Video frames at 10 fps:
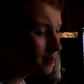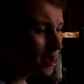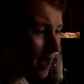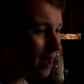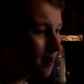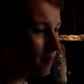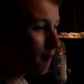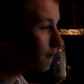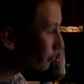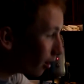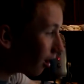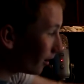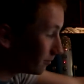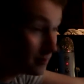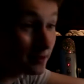Yeah, but
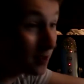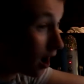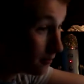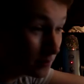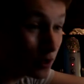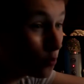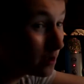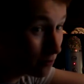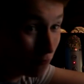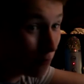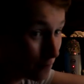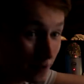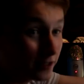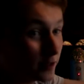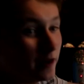I'm doing
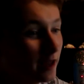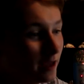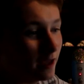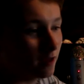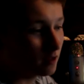revision here.